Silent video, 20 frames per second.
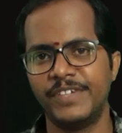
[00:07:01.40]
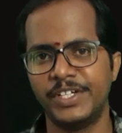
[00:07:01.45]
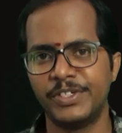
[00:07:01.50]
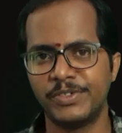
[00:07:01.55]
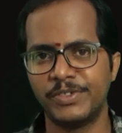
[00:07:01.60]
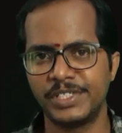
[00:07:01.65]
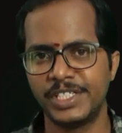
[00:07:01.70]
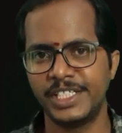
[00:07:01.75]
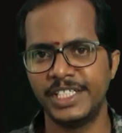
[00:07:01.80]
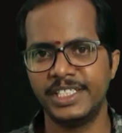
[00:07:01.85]

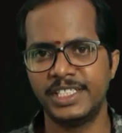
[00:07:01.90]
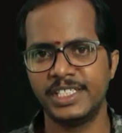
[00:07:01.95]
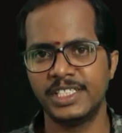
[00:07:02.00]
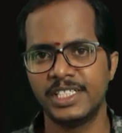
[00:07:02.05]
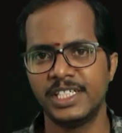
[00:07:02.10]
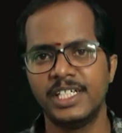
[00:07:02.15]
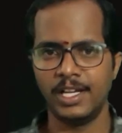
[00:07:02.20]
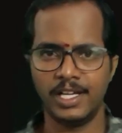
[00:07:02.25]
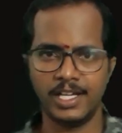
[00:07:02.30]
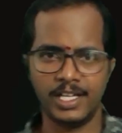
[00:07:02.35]
notice,
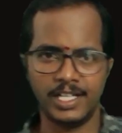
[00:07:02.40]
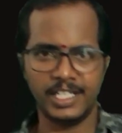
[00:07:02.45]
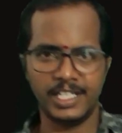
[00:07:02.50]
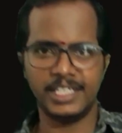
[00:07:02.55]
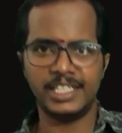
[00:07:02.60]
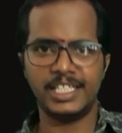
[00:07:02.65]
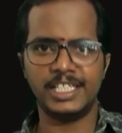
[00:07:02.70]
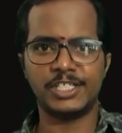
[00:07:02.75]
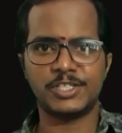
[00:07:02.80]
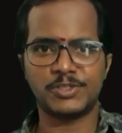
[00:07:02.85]
in
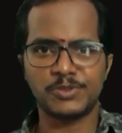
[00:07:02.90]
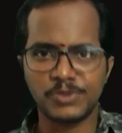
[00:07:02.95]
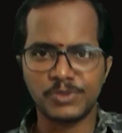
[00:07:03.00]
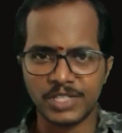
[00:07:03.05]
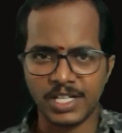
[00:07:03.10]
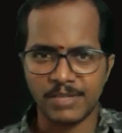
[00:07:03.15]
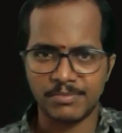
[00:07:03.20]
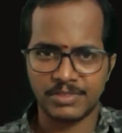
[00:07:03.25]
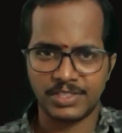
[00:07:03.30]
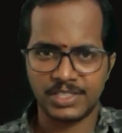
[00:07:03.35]
these two
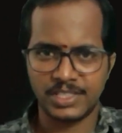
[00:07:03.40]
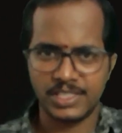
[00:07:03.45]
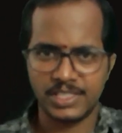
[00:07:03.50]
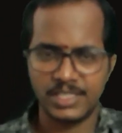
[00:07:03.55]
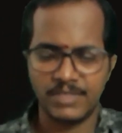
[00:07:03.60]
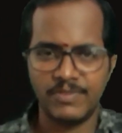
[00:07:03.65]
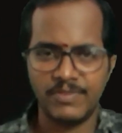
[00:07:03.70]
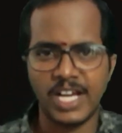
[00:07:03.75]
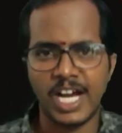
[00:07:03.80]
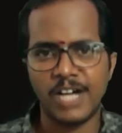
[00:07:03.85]
terms
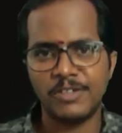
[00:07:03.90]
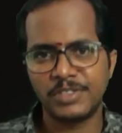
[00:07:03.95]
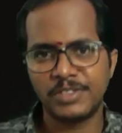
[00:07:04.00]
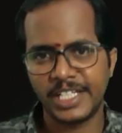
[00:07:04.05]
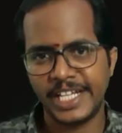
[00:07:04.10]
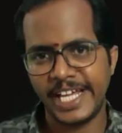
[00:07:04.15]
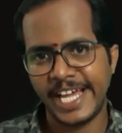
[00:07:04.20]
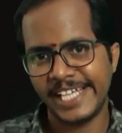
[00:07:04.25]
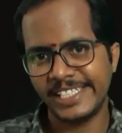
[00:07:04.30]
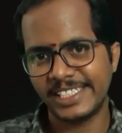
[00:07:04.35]
we have 3
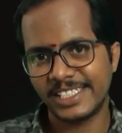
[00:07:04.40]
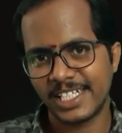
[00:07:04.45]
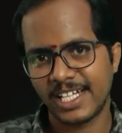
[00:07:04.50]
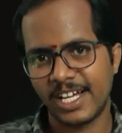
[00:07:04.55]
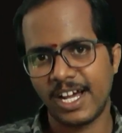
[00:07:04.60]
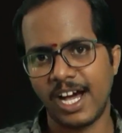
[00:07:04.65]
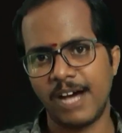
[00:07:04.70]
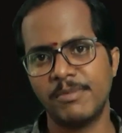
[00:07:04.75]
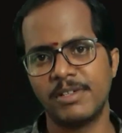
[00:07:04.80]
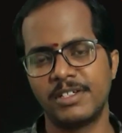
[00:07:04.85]
as
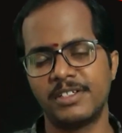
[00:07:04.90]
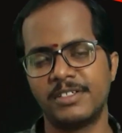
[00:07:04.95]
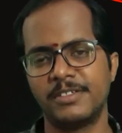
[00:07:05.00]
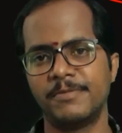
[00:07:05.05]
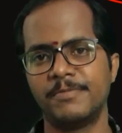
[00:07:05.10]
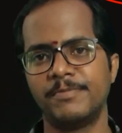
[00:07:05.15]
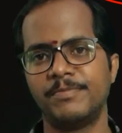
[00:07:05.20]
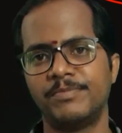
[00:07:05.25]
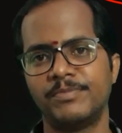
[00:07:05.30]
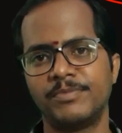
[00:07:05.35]
common.
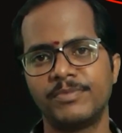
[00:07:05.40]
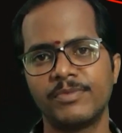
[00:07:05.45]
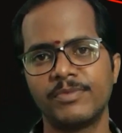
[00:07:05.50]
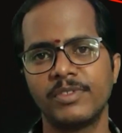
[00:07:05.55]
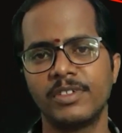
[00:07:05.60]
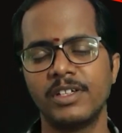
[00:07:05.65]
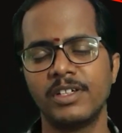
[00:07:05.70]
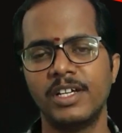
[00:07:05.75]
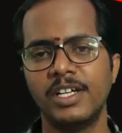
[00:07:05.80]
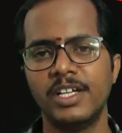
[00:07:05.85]

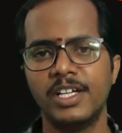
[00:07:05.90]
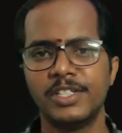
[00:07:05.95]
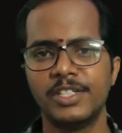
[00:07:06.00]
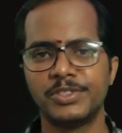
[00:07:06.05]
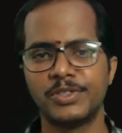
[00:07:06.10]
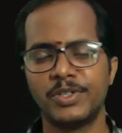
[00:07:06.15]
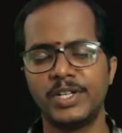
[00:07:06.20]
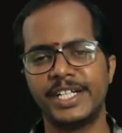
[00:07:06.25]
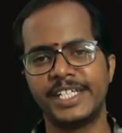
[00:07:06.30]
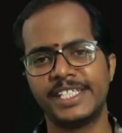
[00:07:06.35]
So
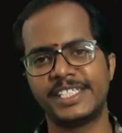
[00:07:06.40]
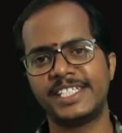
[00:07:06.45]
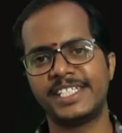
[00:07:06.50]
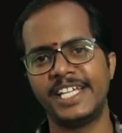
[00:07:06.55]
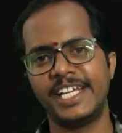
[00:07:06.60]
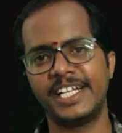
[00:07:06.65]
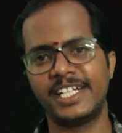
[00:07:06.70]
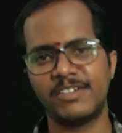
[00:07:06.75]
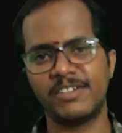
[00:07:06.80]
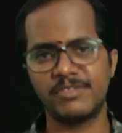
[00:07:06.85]
let us
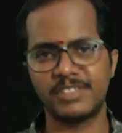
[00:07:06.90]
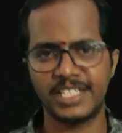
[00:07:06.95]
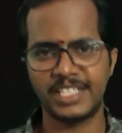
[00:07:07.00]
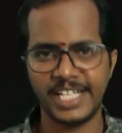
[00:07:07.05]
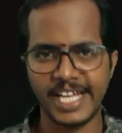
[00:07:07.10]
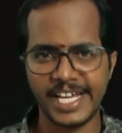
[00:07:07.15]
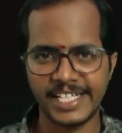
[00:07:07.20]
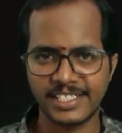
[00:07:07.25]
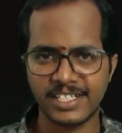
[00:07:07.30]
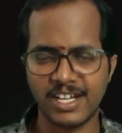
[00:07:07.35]
take out 3
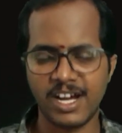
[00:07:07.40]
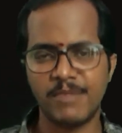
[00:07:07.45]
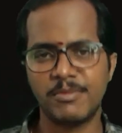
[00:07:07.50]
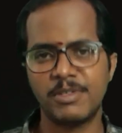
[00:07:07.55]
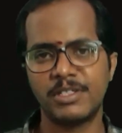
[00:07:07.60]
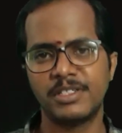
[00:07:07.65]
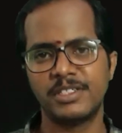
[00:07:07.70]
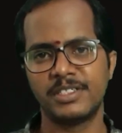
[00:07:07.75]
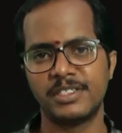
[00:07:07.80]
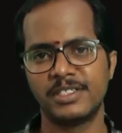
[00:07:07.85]
as common.
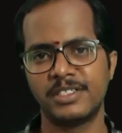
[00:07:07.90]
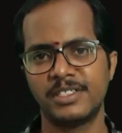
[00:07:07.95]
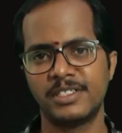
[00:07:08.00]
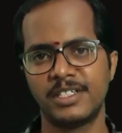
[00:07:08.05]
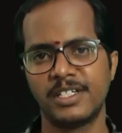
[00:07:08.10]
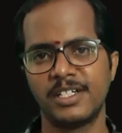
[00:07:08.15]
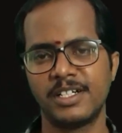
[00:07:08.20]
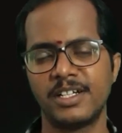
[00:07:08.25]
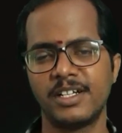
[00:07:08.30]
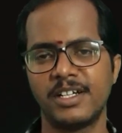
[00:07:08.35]

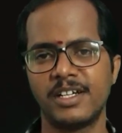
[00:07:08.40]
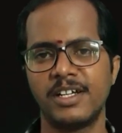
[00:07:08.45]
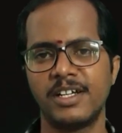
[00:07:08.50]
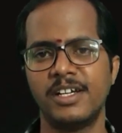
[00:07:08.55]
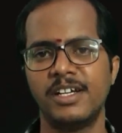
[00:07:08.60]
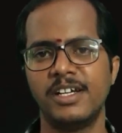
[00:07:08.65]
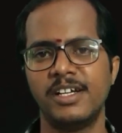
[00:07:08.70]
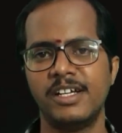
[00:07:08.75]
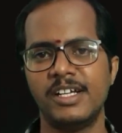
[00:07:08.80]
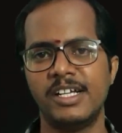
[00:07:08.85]

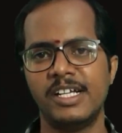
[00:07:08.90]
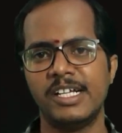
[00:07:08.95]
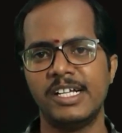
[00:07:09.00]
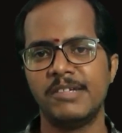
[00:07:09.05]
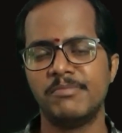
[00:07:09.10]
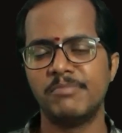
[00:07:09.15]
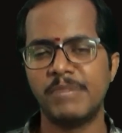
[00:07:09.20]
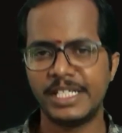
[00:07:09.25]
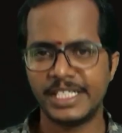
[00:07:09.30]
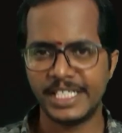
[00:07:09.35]

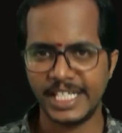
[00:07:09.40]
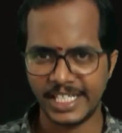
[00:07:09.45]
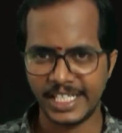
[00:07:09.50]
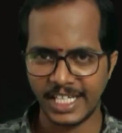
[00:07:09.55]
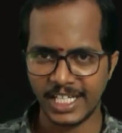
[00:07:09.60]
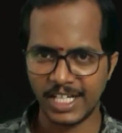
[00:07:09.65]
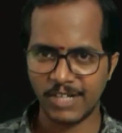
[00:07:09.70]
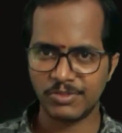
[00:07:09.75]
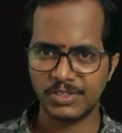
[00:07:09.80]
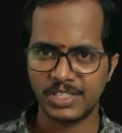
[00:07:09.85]
By taking
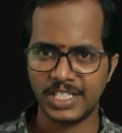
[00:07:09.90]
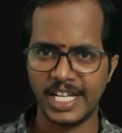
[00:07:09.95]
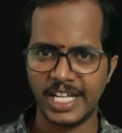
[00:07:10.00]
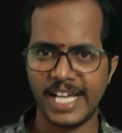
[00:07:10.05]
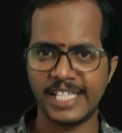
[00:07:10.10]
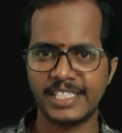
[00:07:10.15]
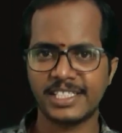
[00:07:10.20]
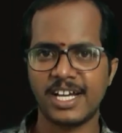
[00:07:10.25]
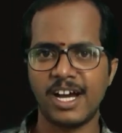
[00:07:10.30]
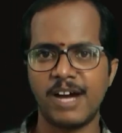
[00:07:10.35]
out 3
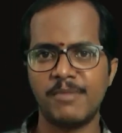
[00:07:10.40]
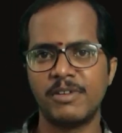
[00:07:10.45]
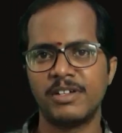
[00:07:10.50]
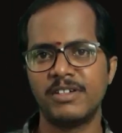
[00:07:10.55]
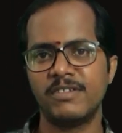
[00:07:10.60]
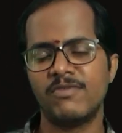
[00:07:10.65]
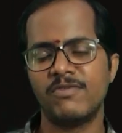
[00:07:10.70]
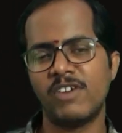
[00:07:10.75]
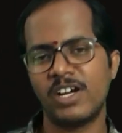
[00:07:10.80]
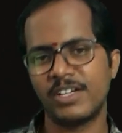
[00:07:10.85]
as
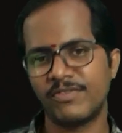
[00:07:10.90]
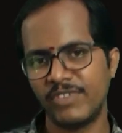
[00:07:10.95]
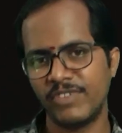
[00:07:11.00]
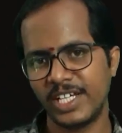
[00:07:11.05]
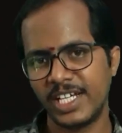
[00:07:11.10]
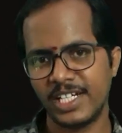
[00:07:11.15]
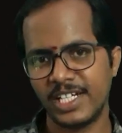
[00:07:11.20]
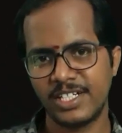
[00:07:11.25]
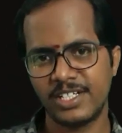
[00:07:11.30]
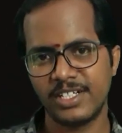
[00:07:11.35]
common, what we
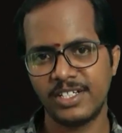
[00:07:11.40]
get?